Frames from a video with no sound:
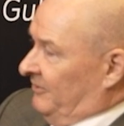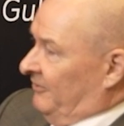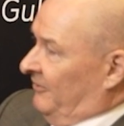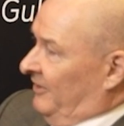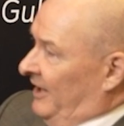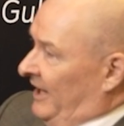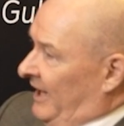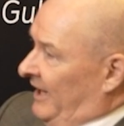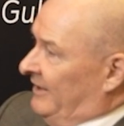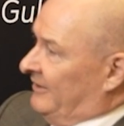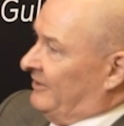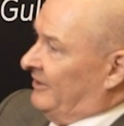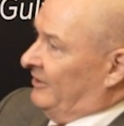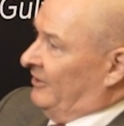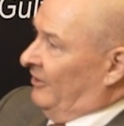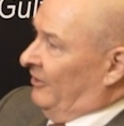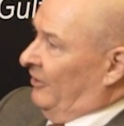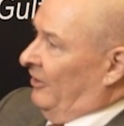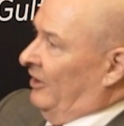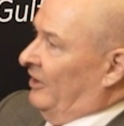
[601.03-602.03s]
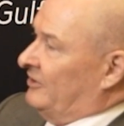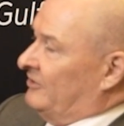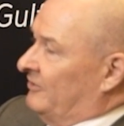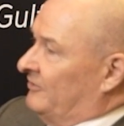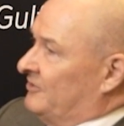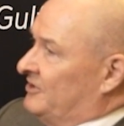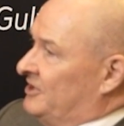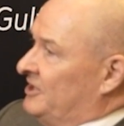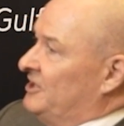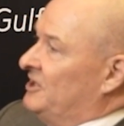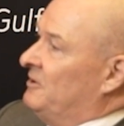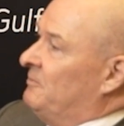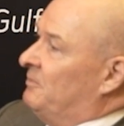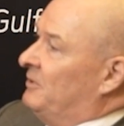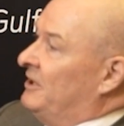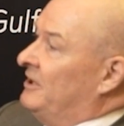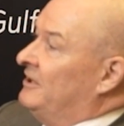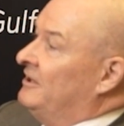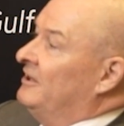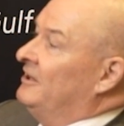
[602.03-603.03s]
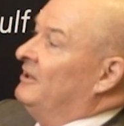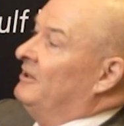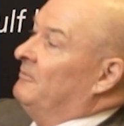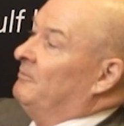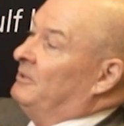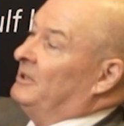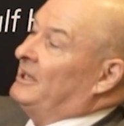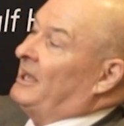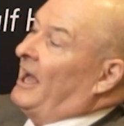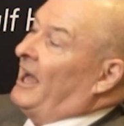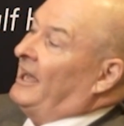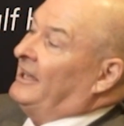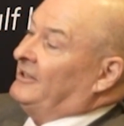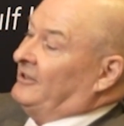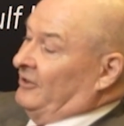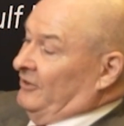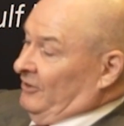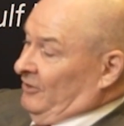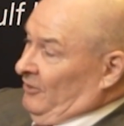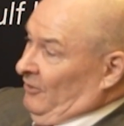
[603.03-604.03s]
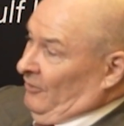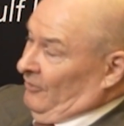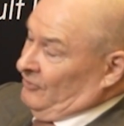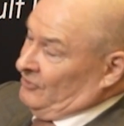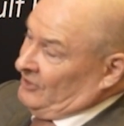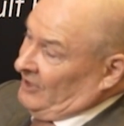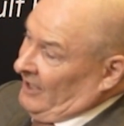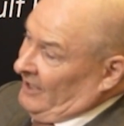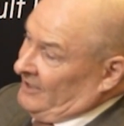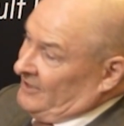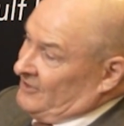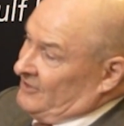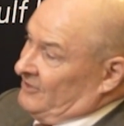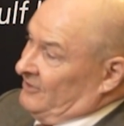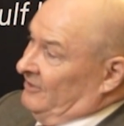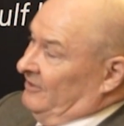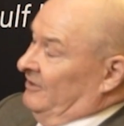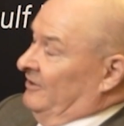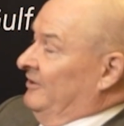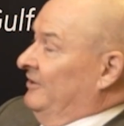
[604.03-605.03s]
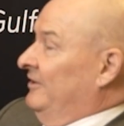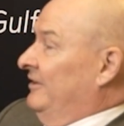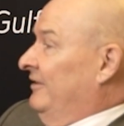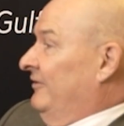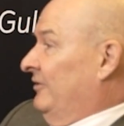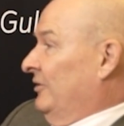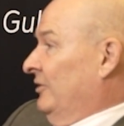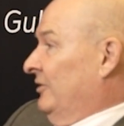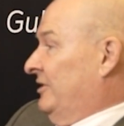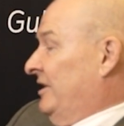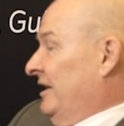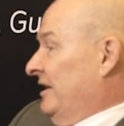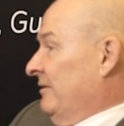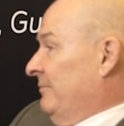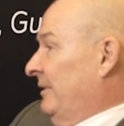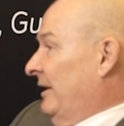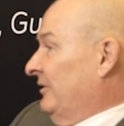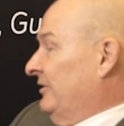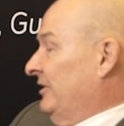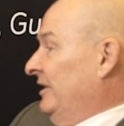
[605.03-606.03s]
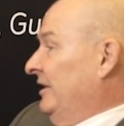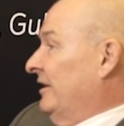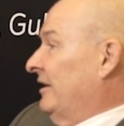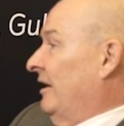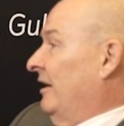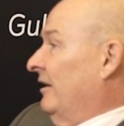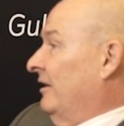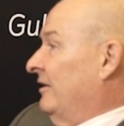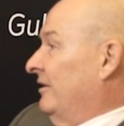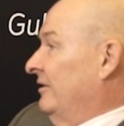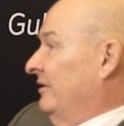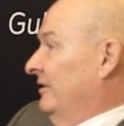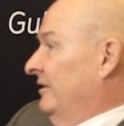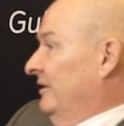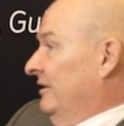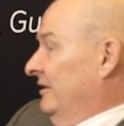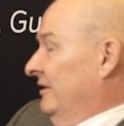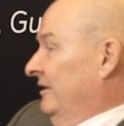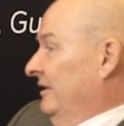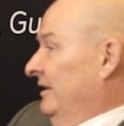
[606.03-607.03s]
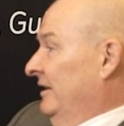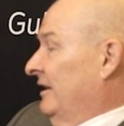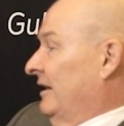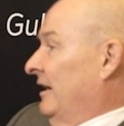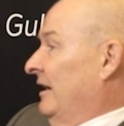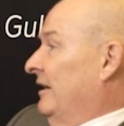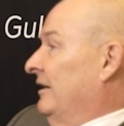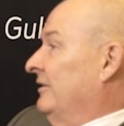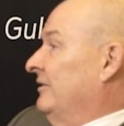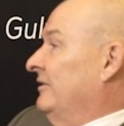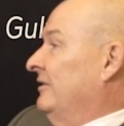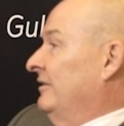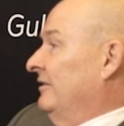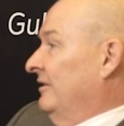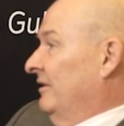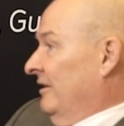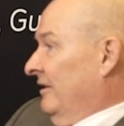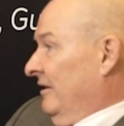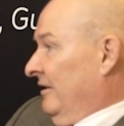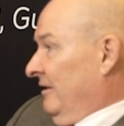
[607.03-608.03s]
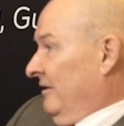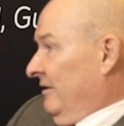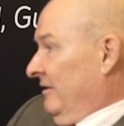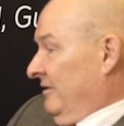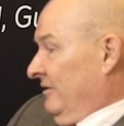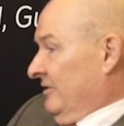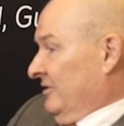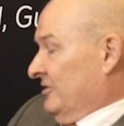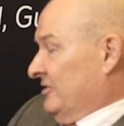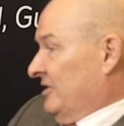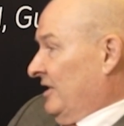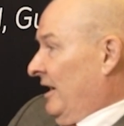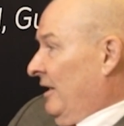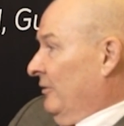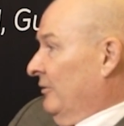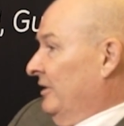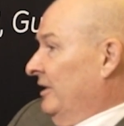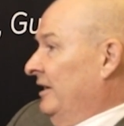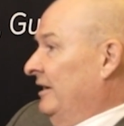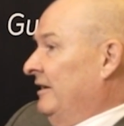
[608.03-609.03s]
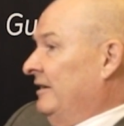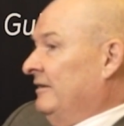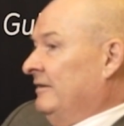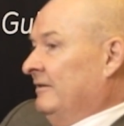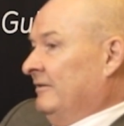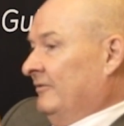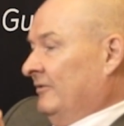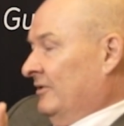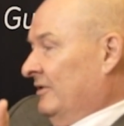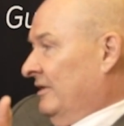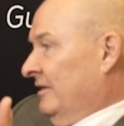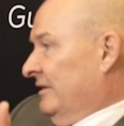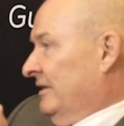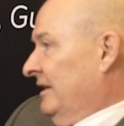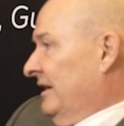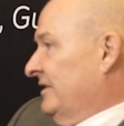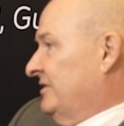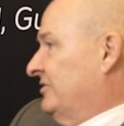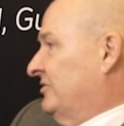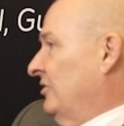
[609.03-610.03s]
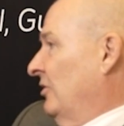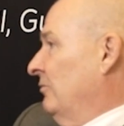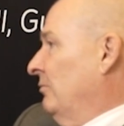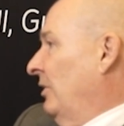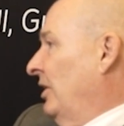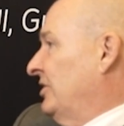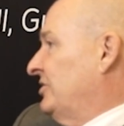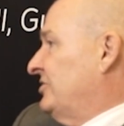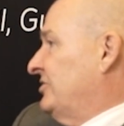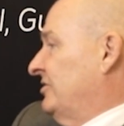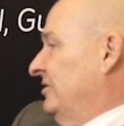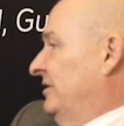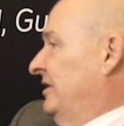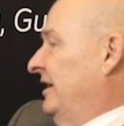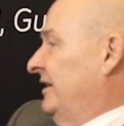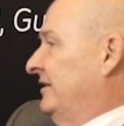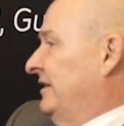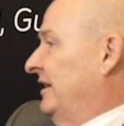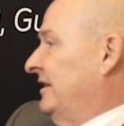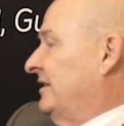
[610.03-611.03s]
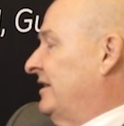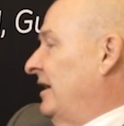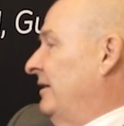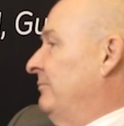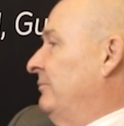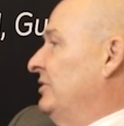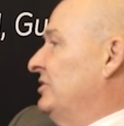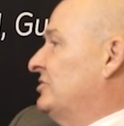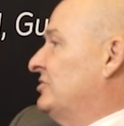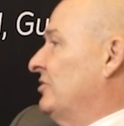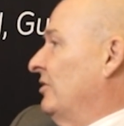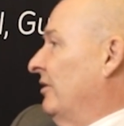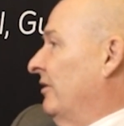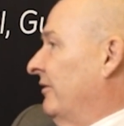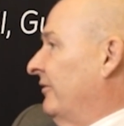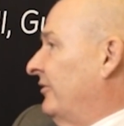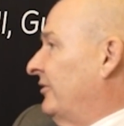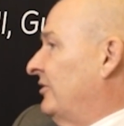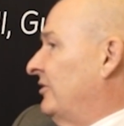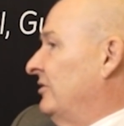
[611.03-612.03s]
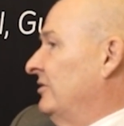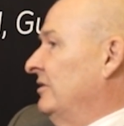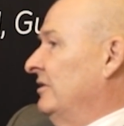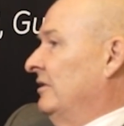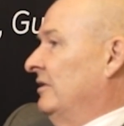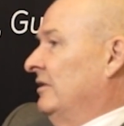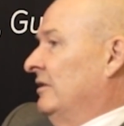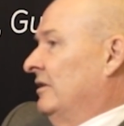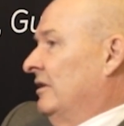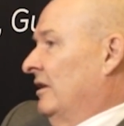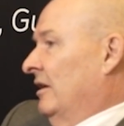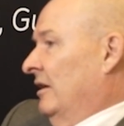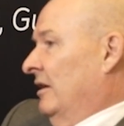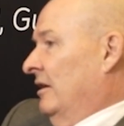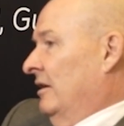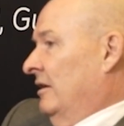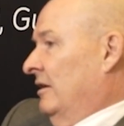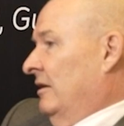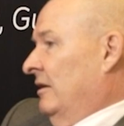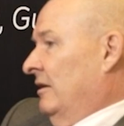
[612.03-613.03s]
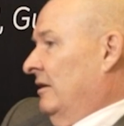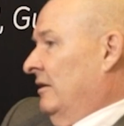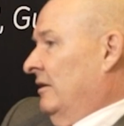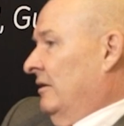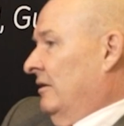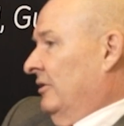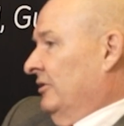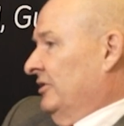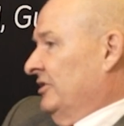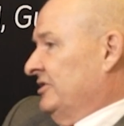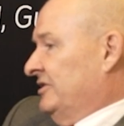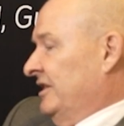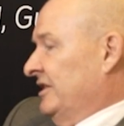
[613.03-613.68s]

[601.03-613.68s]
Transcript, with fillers: of land and a large of G D P behind the Gulf states. If you think about Iraq, Iran, uh, Saudi, there's so much that, that can be served uh, on this